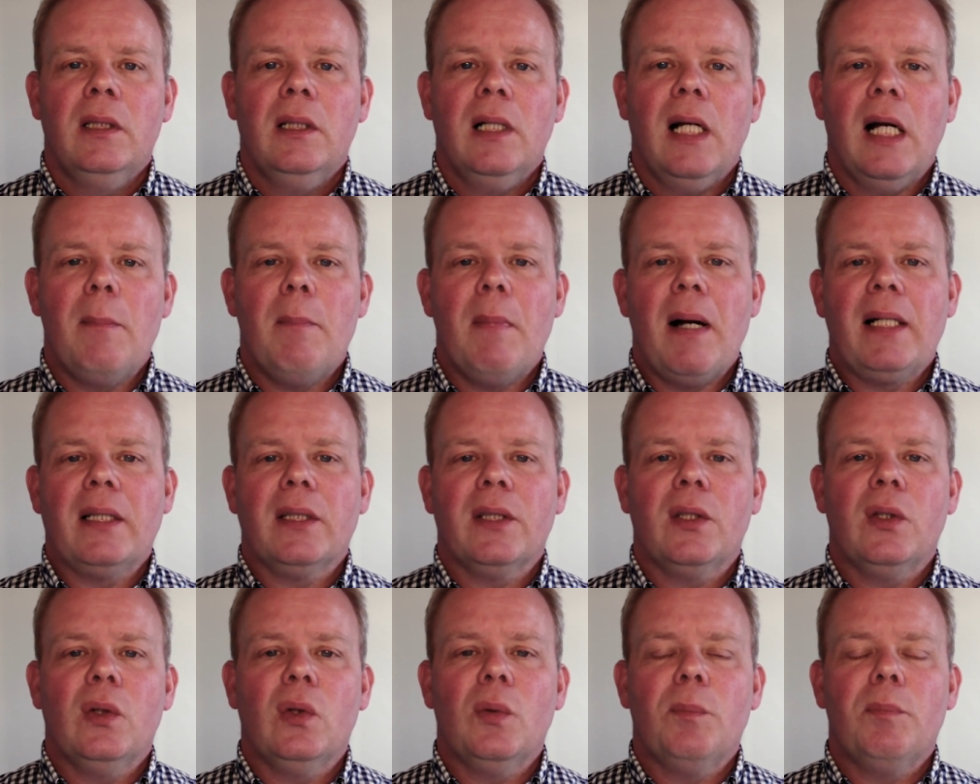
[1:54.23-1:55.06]
A man
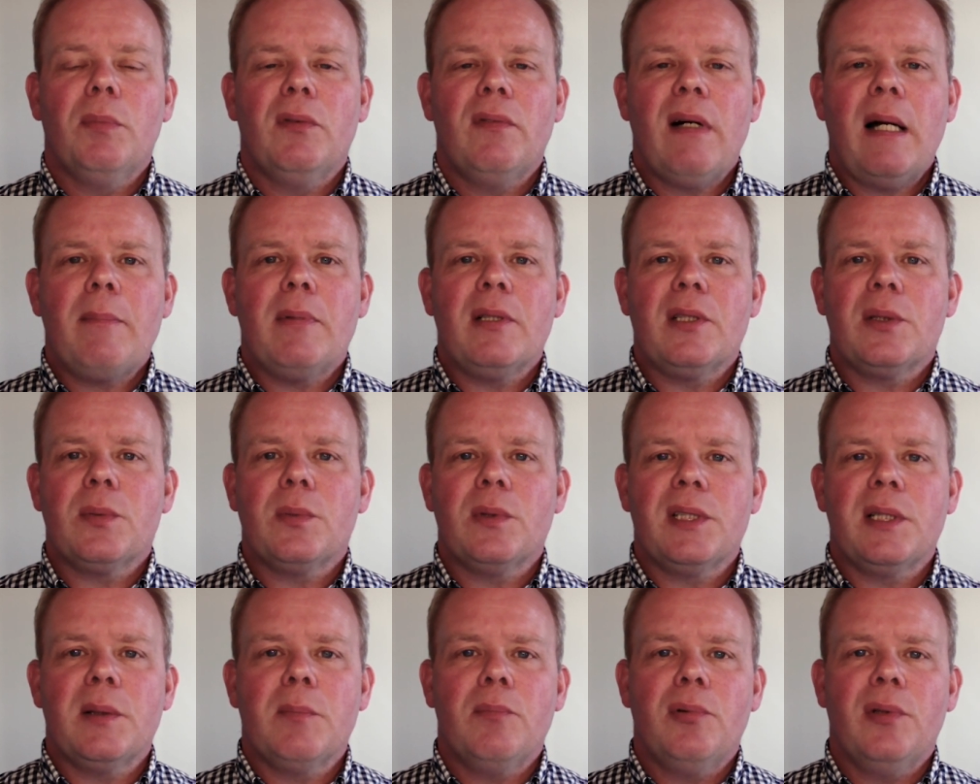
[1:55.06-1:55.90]
called Barabbas
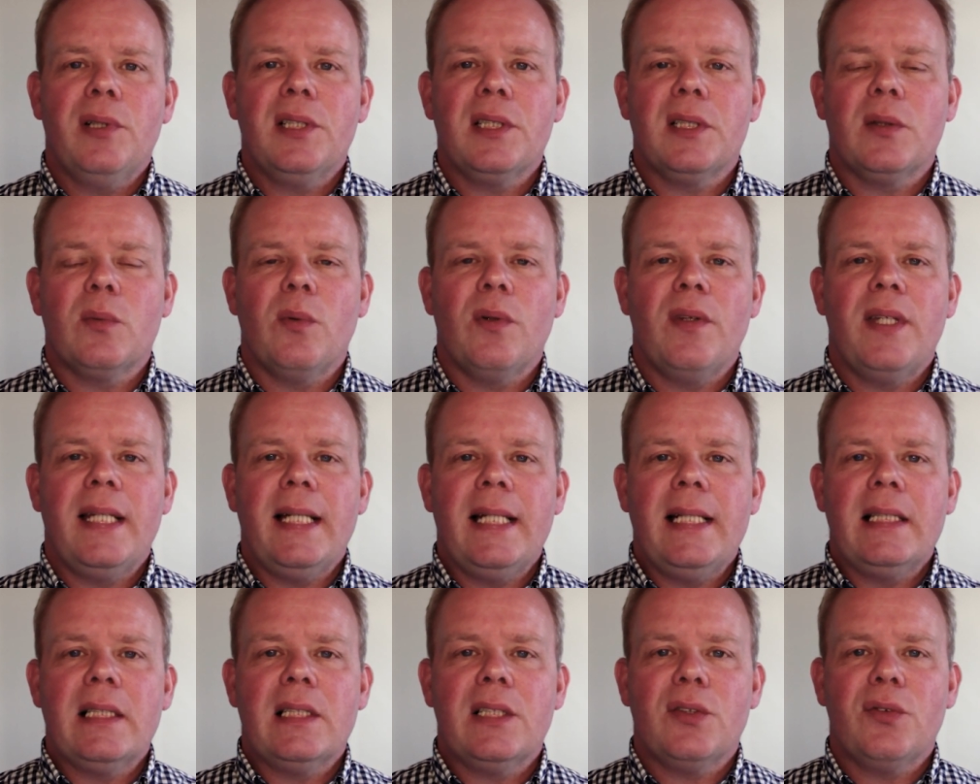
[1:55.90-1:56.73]
was in prison with the
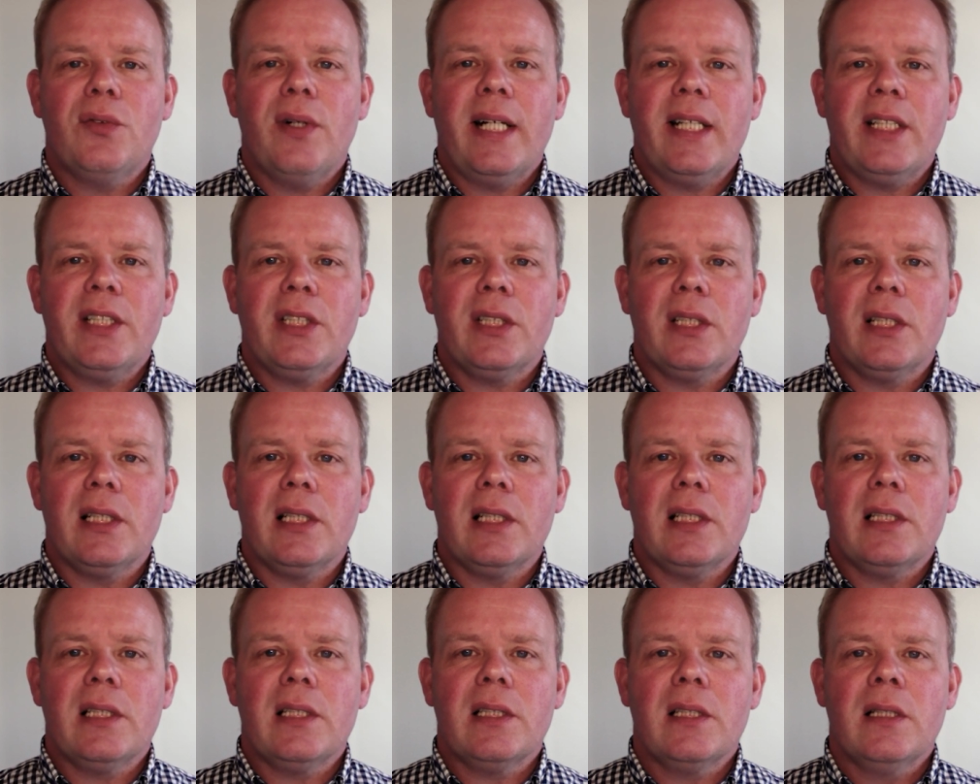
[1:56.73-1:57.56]

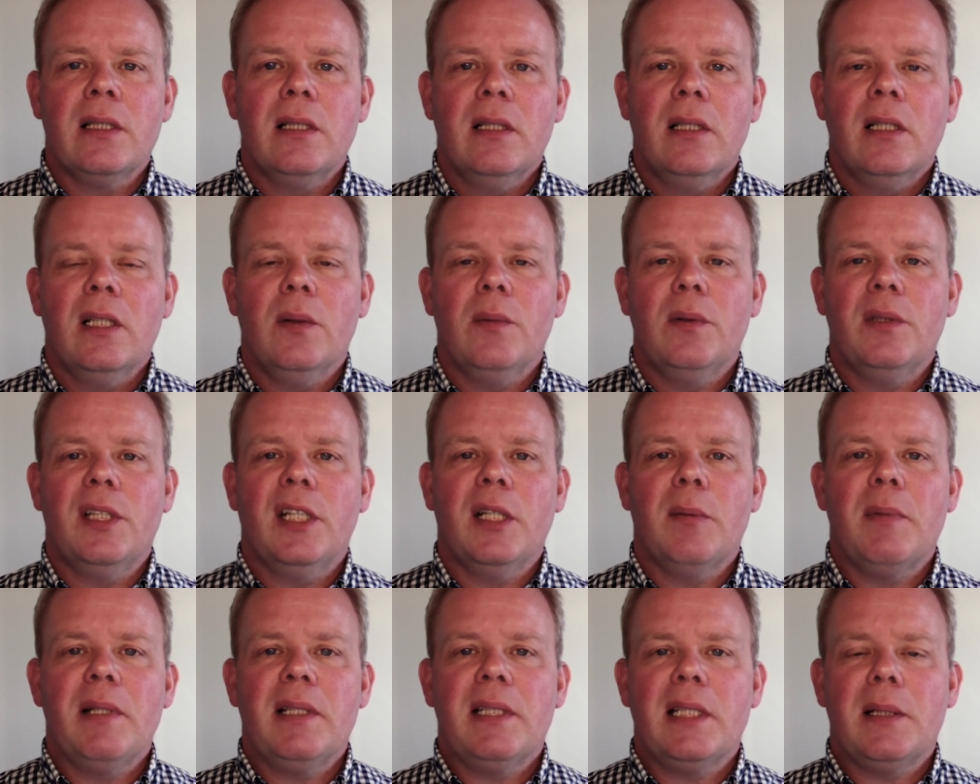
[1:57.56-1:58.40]
insurrectionists who had
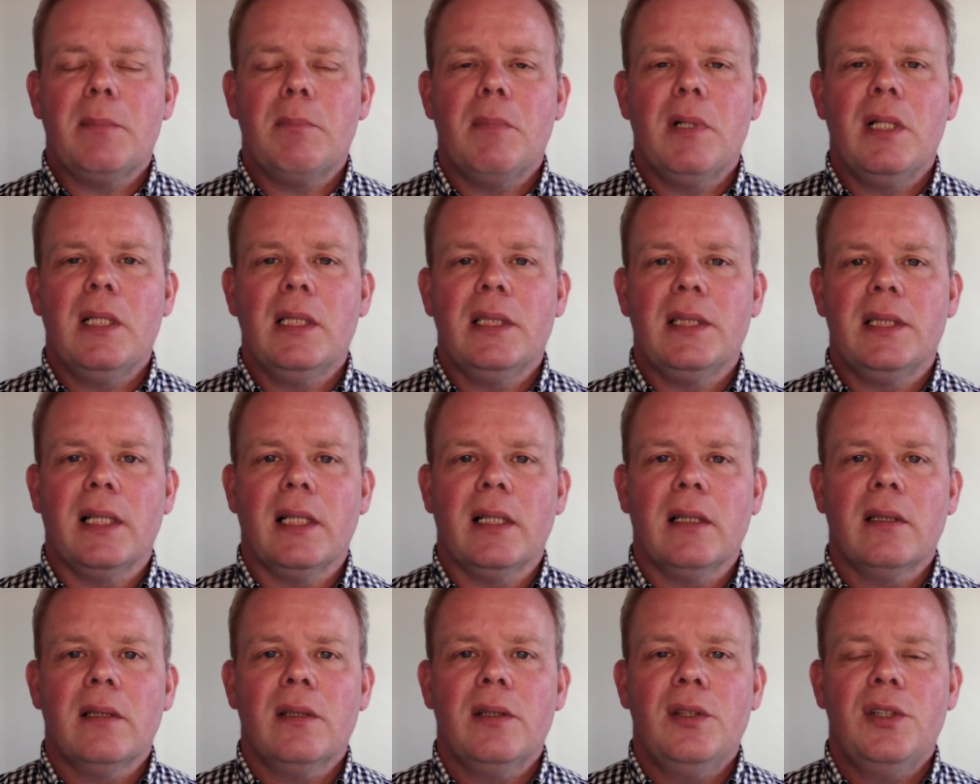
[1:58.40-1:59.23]
committed murder
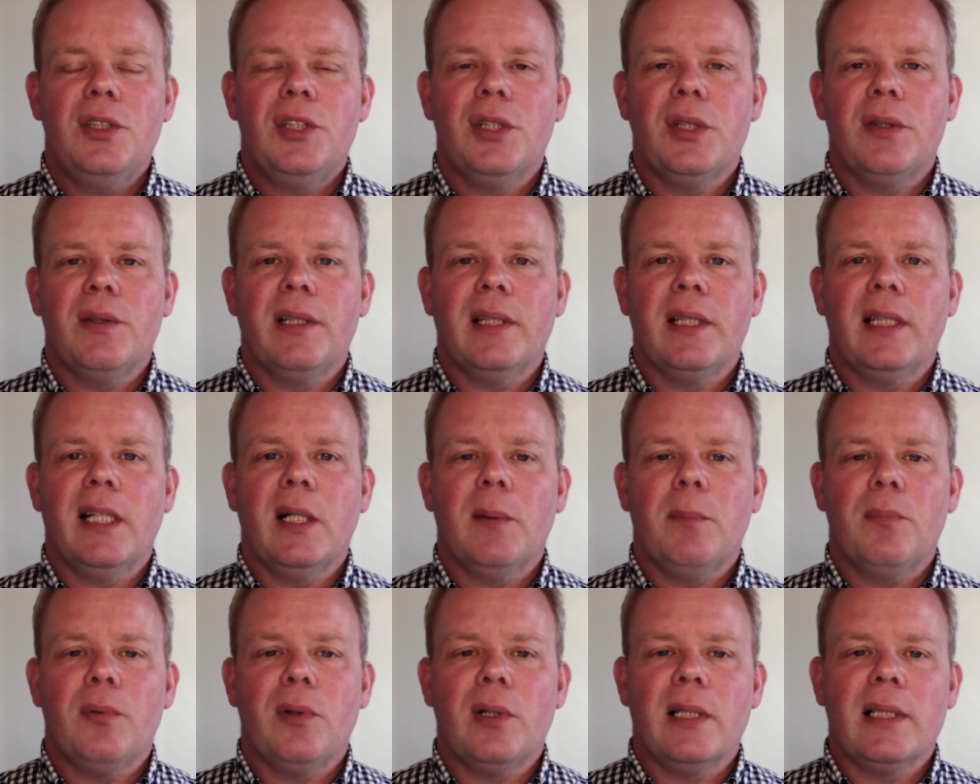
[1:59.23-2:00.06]
during the
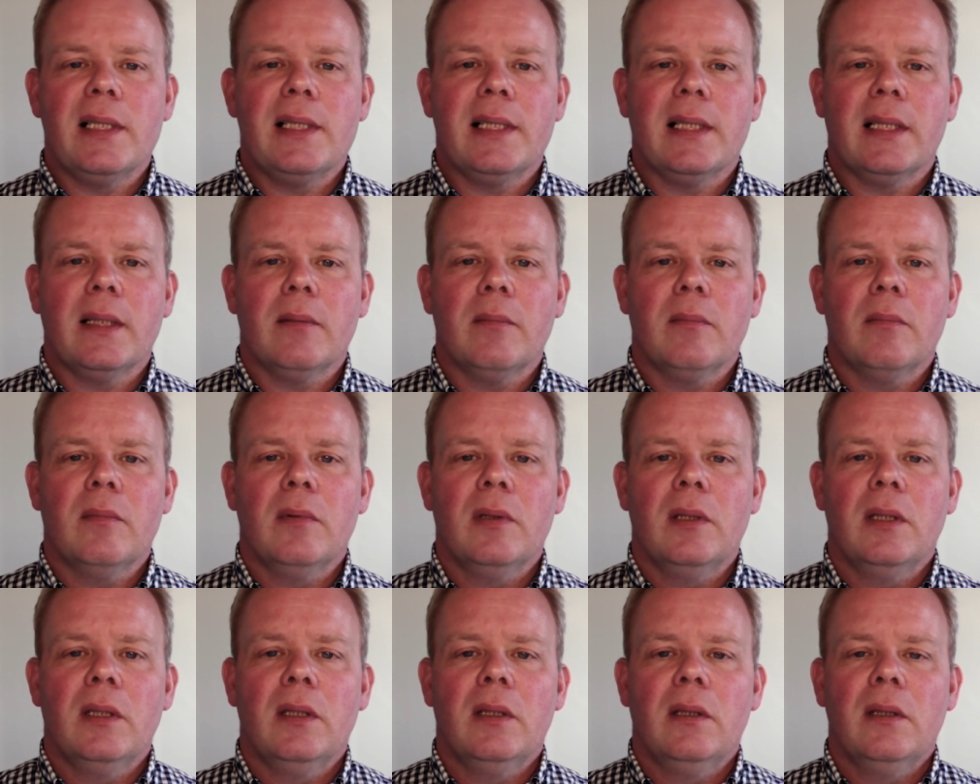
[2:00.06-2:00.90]
uprising.
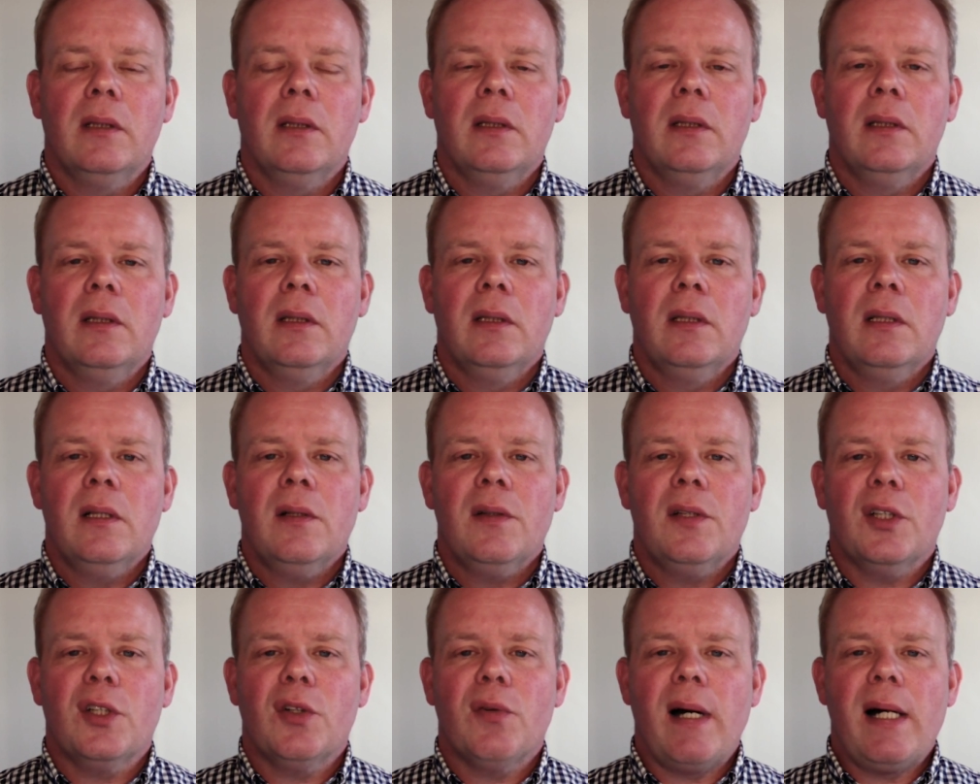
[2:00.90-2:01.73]

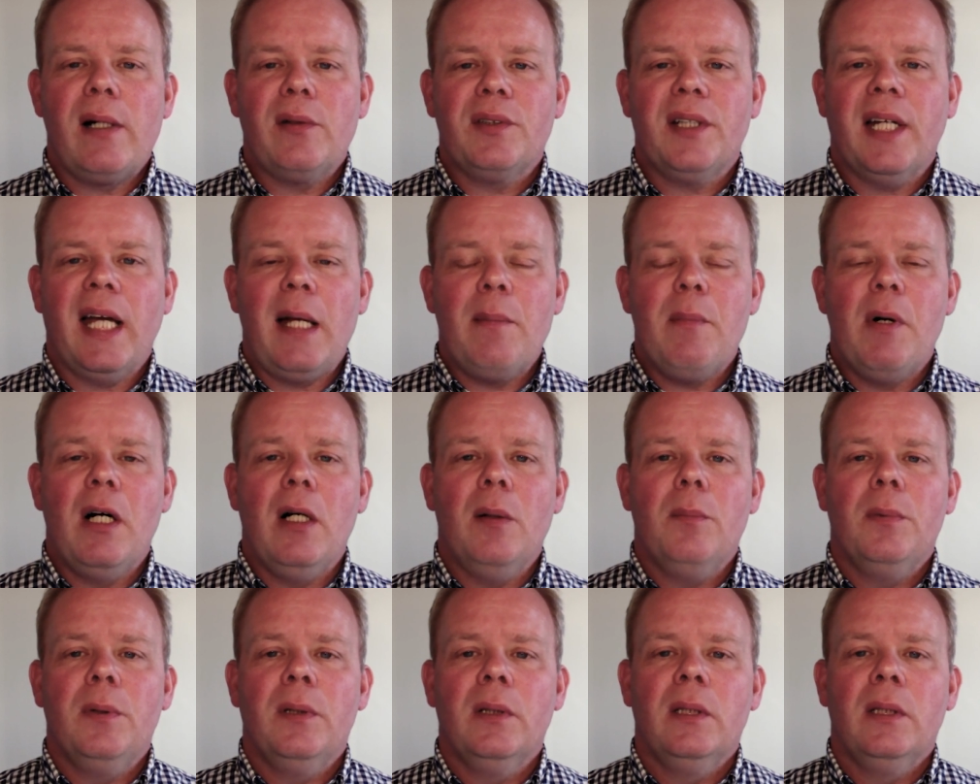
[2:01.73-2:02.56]
The crowd came up